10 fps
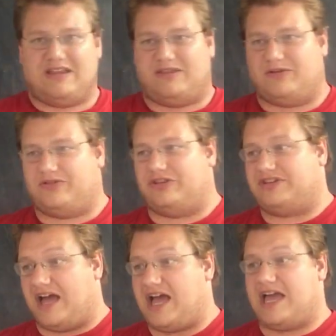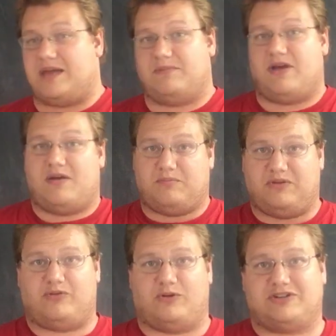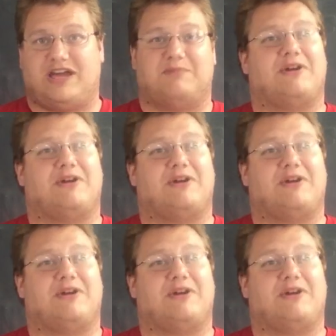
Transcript: There was a time before time,